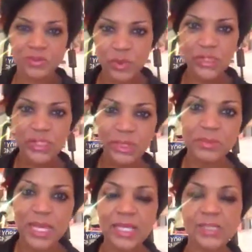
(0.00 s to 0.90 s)
with
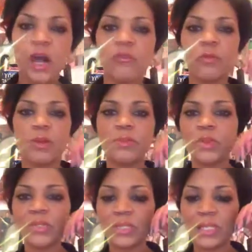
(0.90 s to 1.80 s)
some days off, but
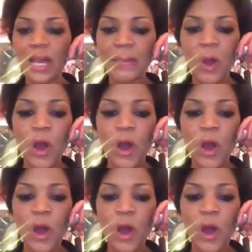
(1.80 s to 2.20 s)
most of the time